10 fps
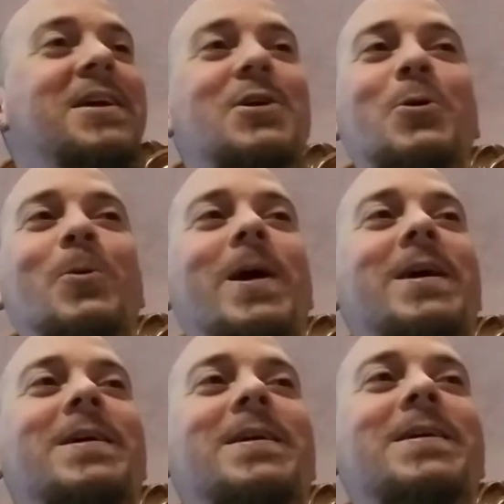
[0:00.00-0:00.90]
Either
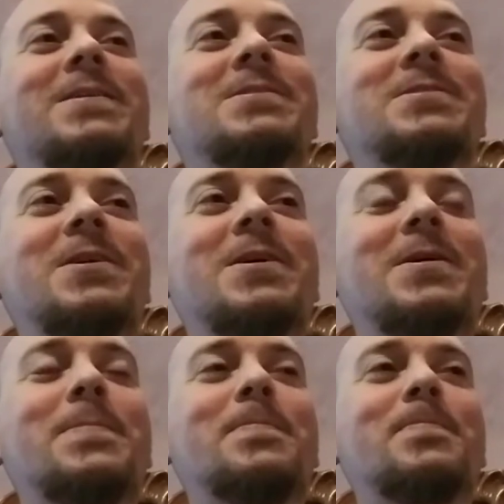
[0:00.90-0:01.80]
way, it's
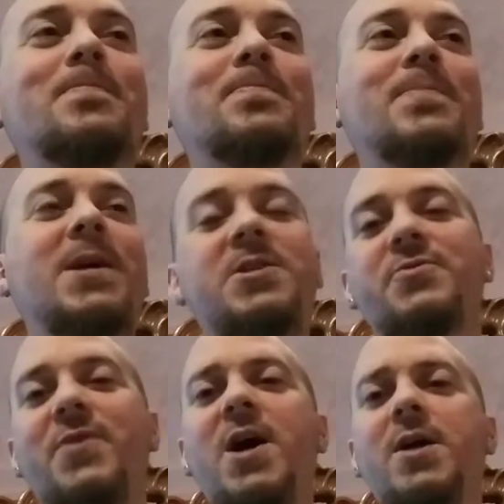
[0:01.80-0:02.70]
um,
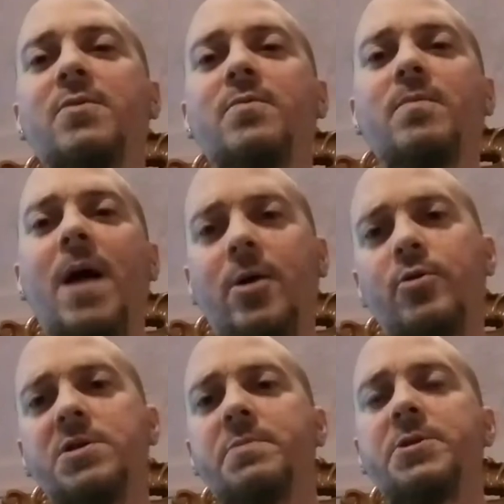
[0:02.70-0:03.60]
it's fine at
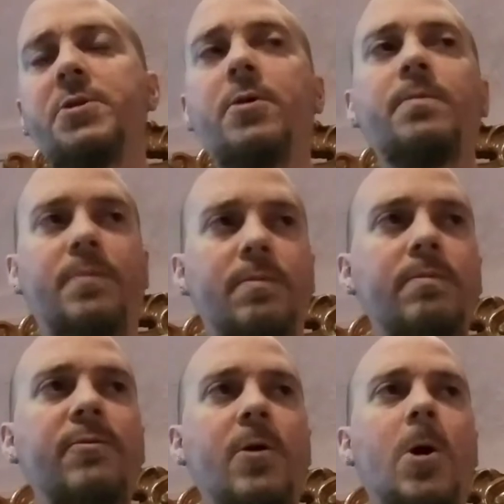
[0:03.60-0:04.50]
Christmas, though.
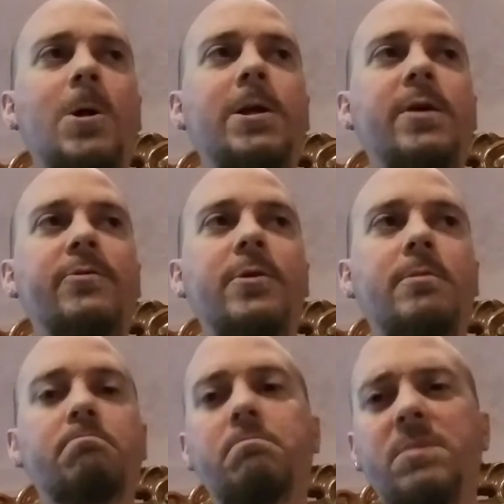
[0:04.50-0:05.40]
For a holiday
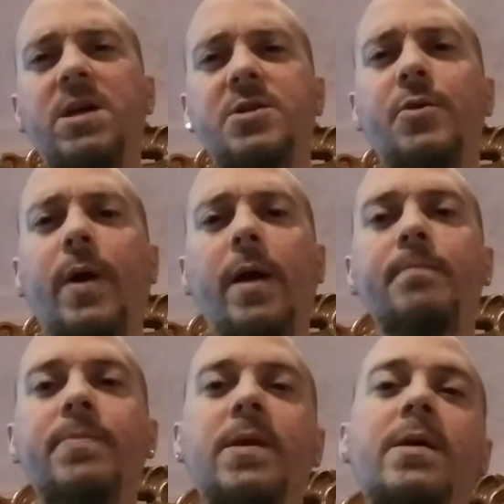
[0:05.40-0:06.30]
film, it's okay.
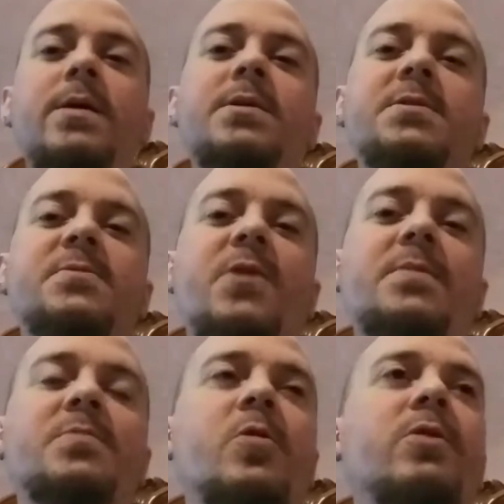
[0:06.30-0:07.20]

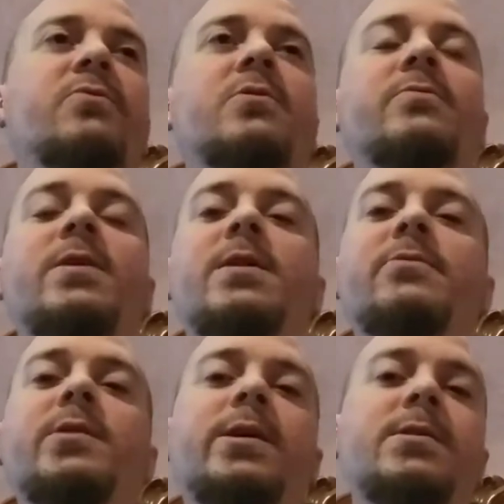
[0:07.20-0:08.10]
Subscribe to Morgan Film Fan
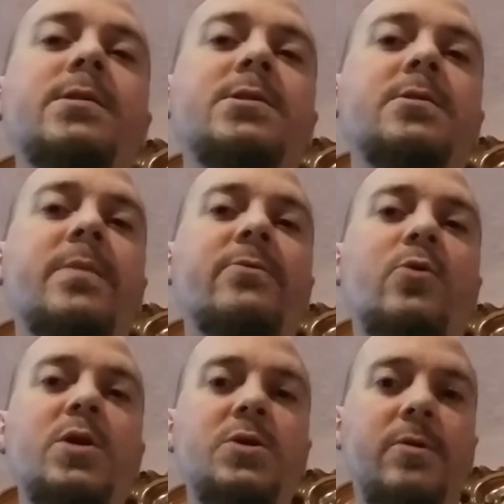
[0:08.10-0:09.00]
if you'd like to listen to my
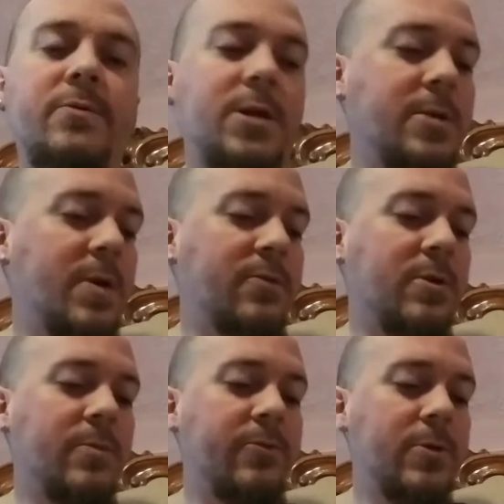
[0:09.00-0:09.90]
voice or if you like my
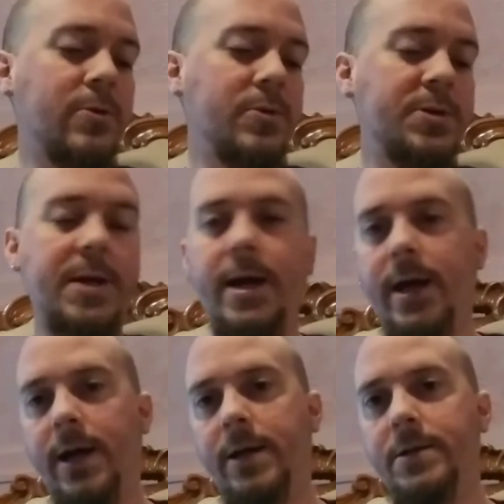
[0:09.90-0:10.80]
film reviews,
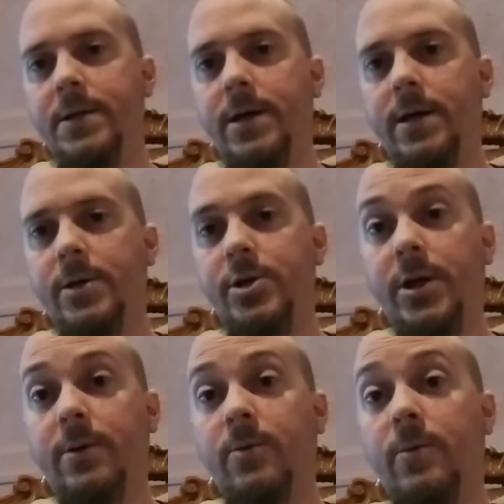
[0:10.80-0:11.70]
and uh,
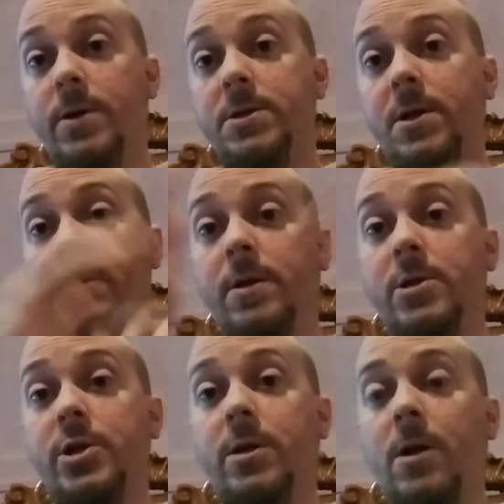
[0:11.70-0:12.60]
check out the ones on
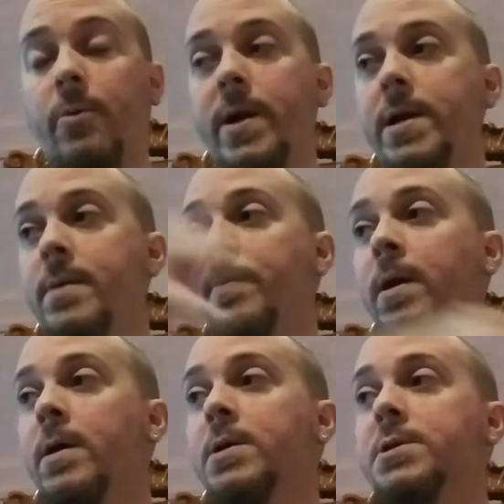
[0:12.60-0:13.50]
the channel already.
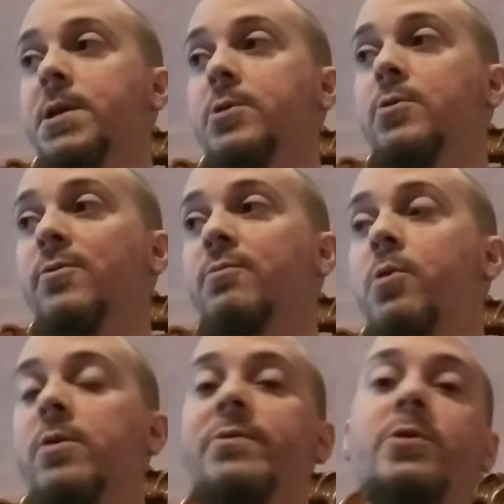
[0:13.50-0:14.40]
Stay tuned for
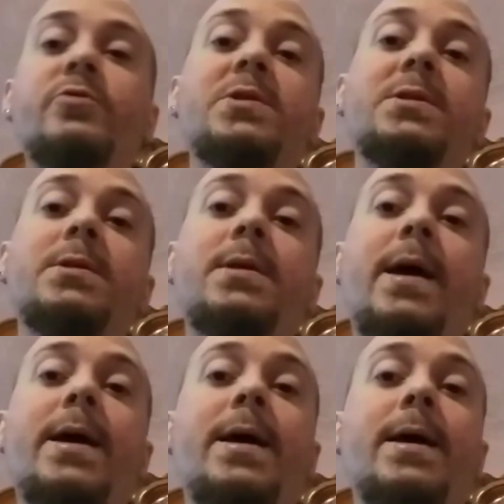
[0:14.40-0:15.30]
more if you're interested,
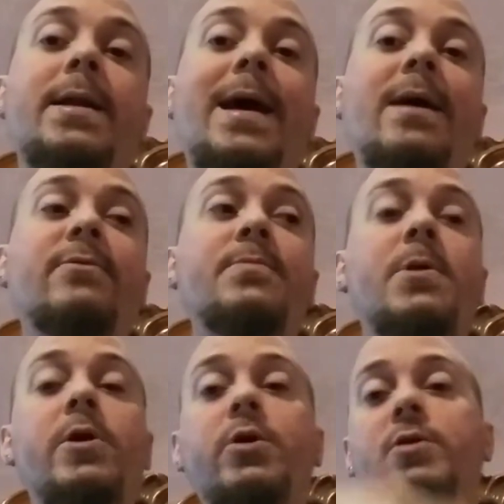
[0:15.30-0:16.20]
and have a
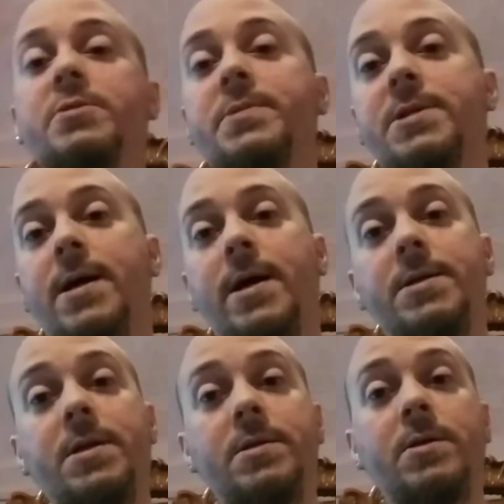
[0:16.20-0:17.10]
Merry Christmas,
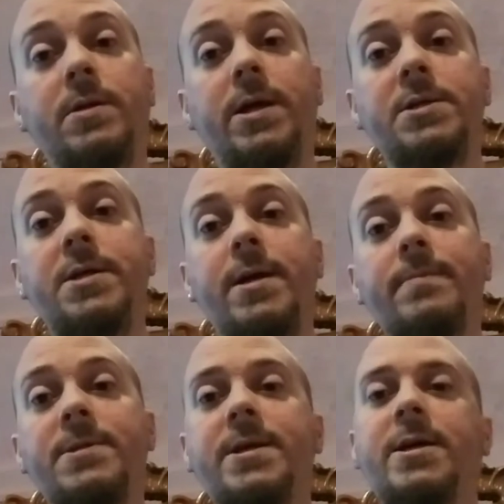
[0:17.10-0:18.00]
guys. Until next
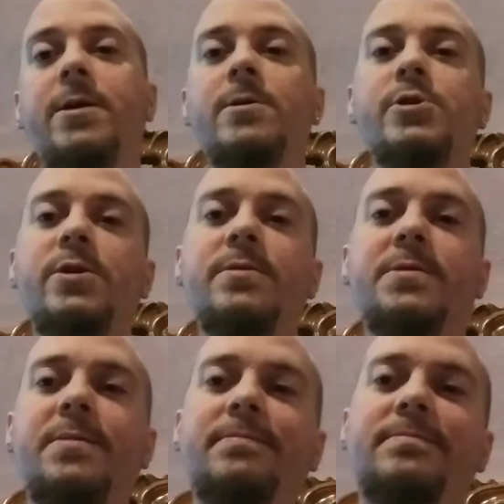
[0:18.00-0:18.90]
time, take care and
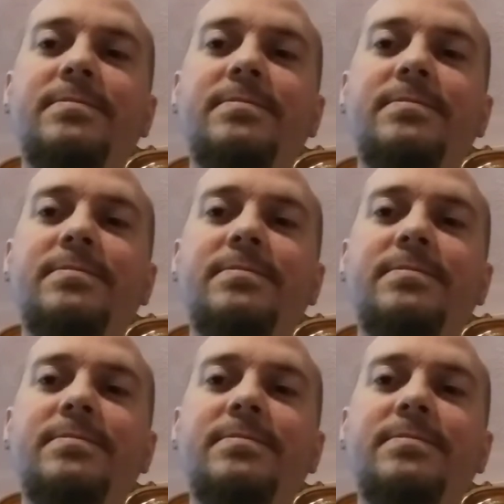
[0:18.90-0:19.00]
cheers.